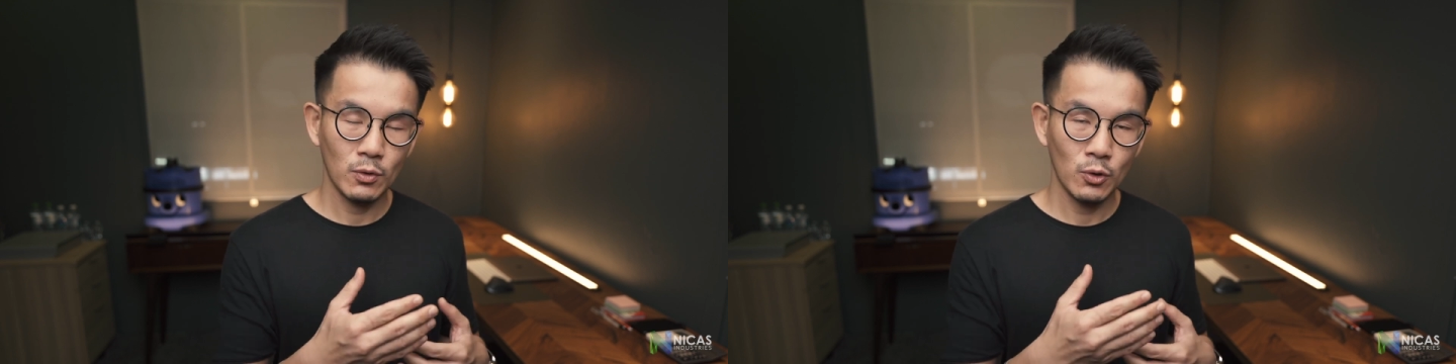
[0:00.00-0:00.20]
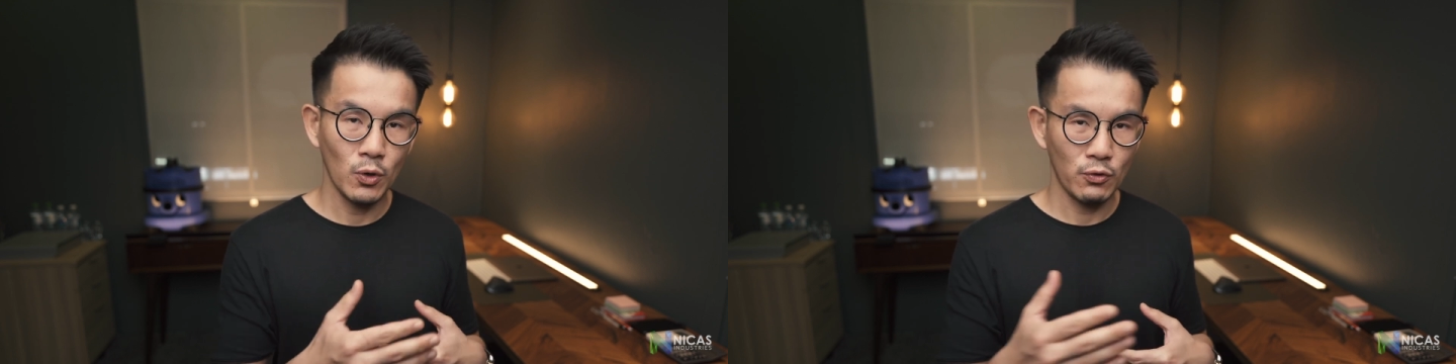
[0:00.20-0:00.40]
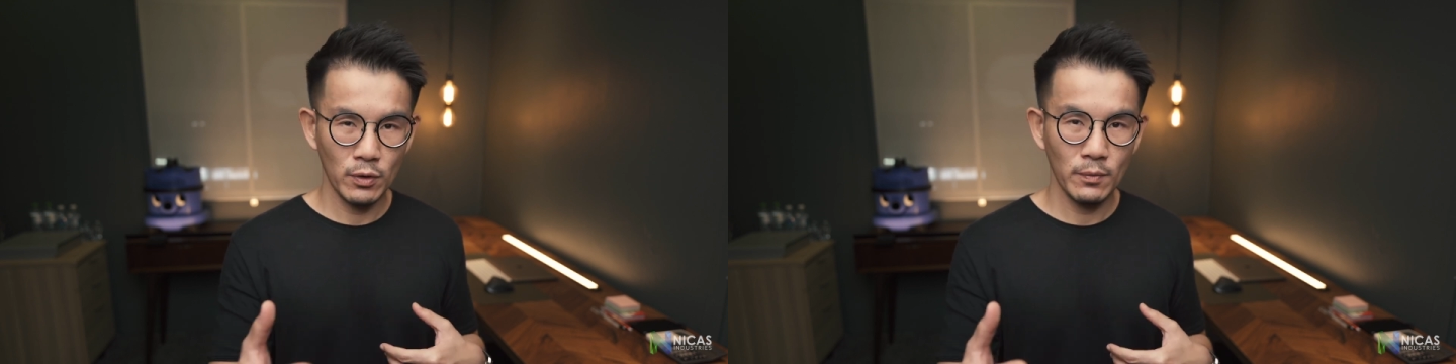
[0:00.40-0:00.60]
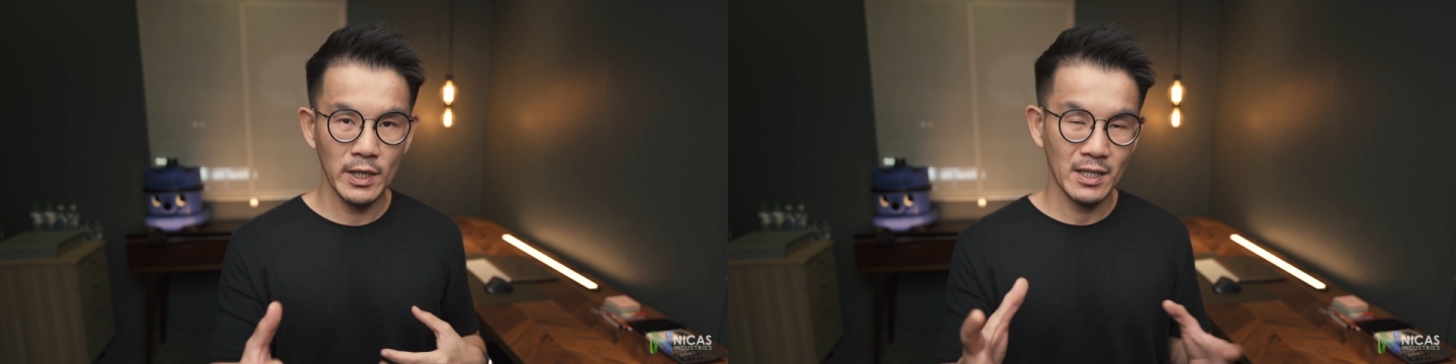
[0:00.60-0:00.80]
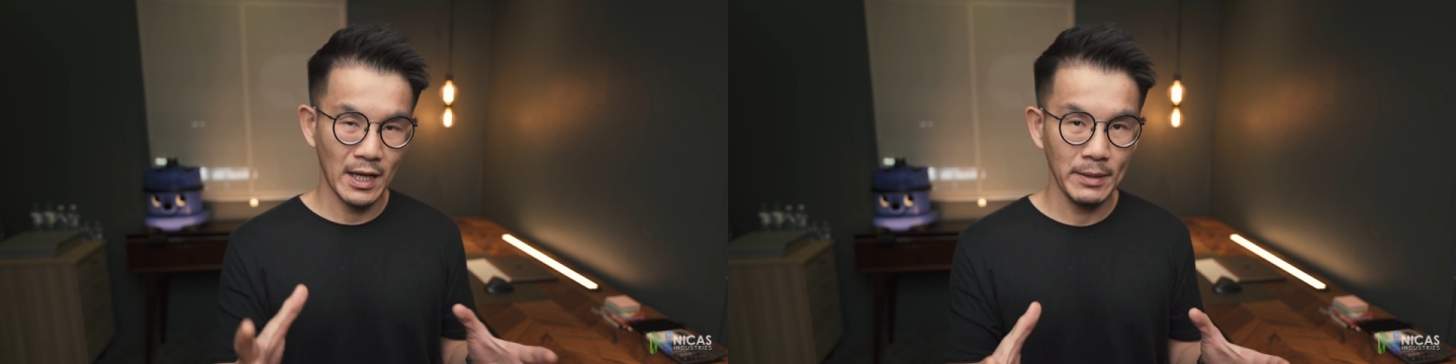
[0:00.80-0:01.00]
2 or 3
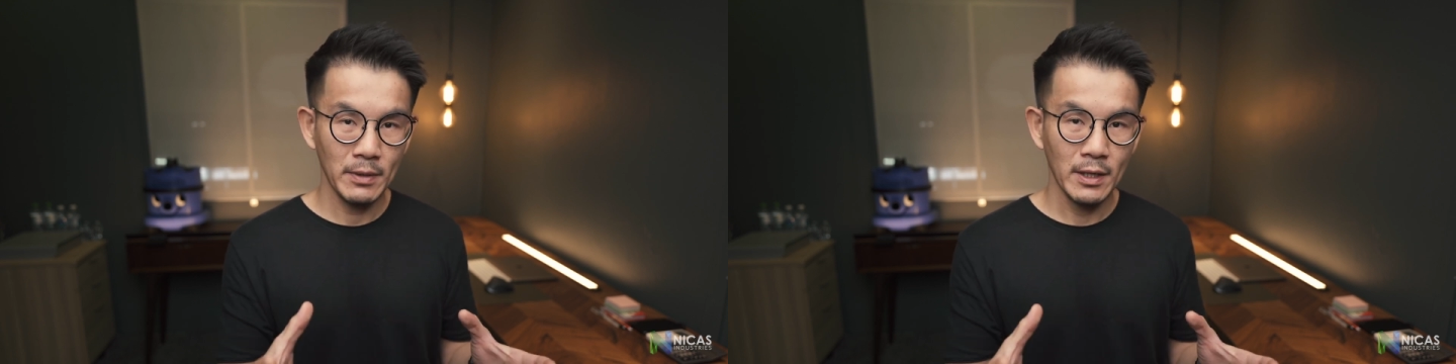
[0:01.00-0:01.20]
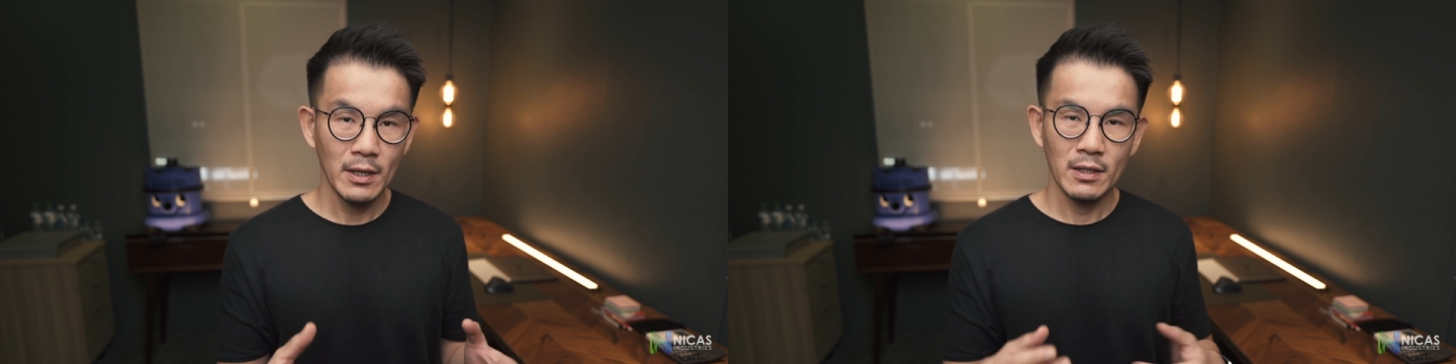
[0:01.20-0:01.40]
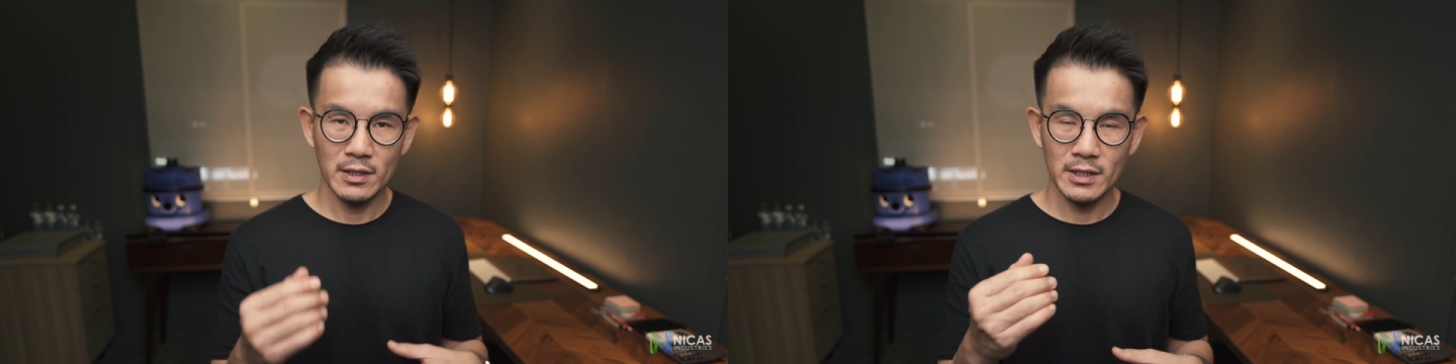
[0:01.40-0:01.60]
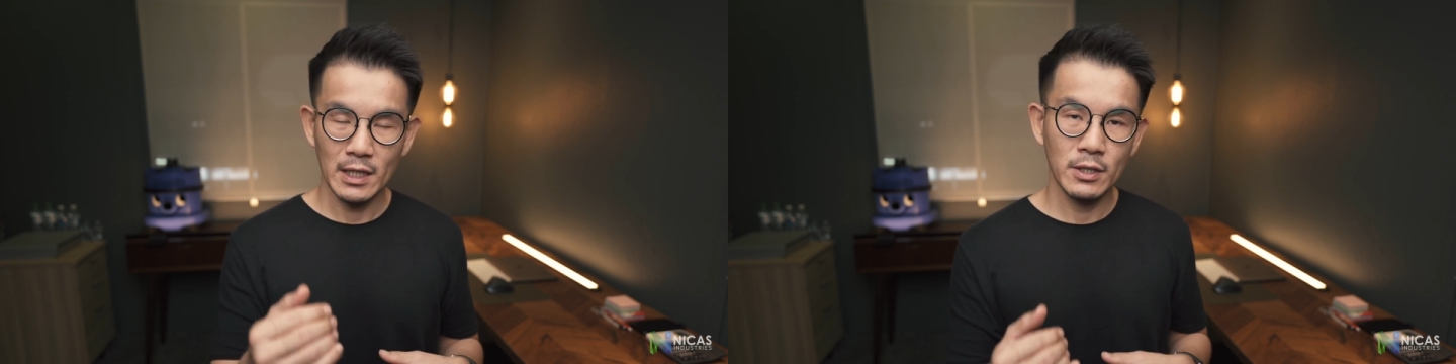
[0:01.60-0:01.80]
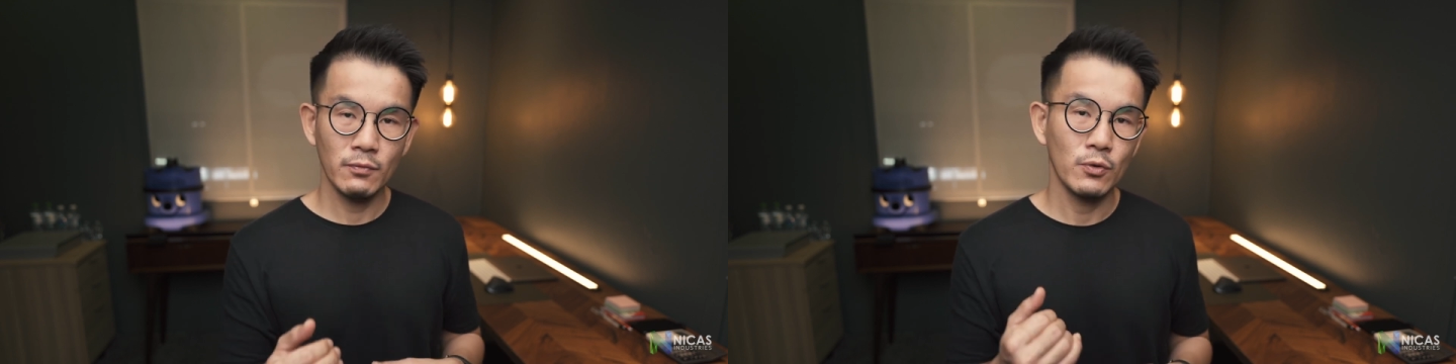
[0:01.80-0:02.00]
weeks time, the
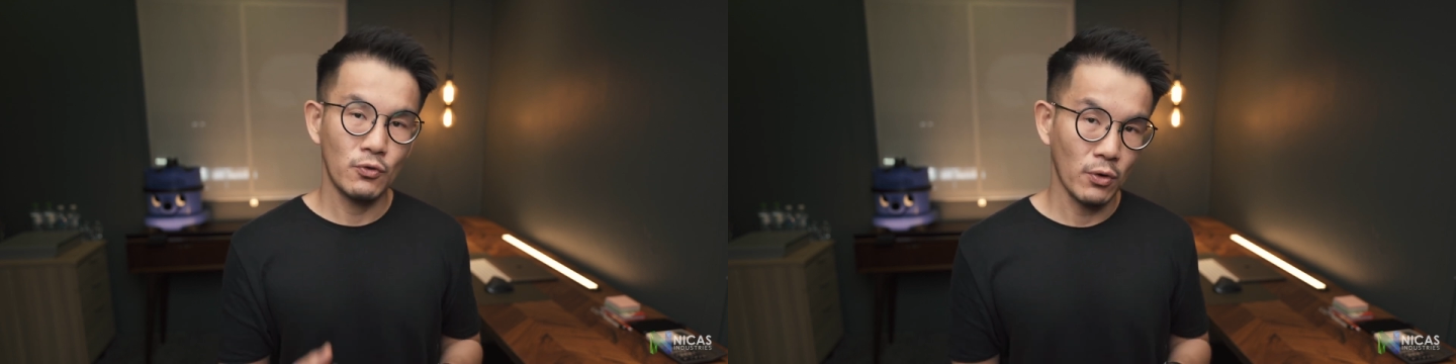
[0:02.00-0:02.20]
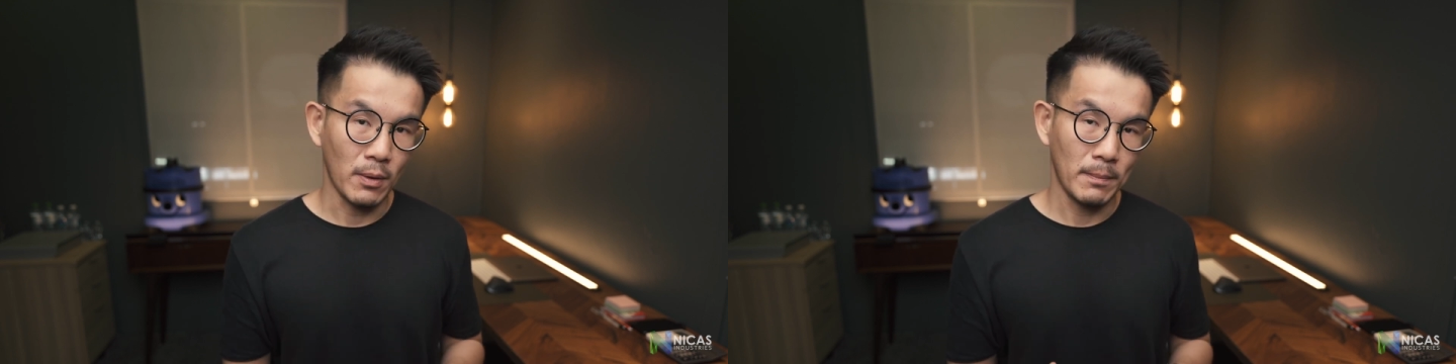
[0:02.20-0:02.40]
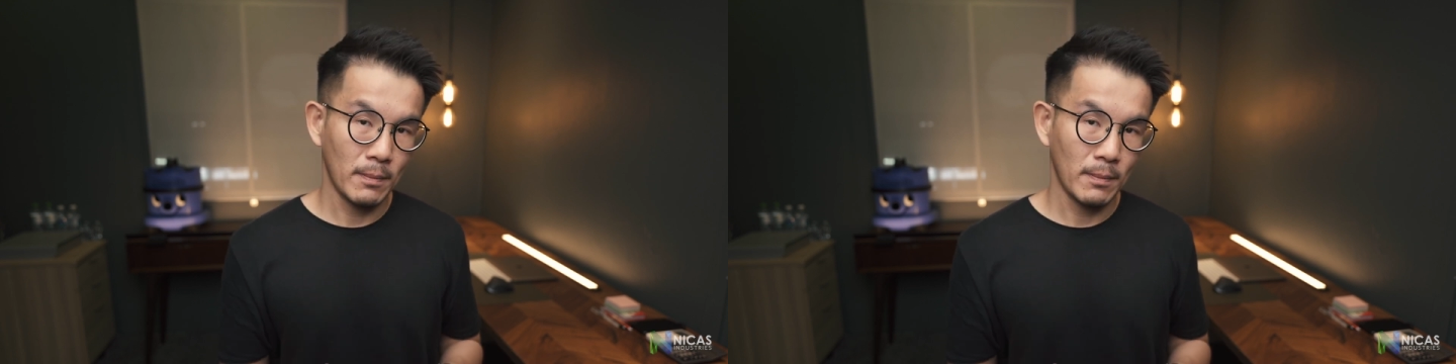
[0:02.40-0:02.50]
suction will drop.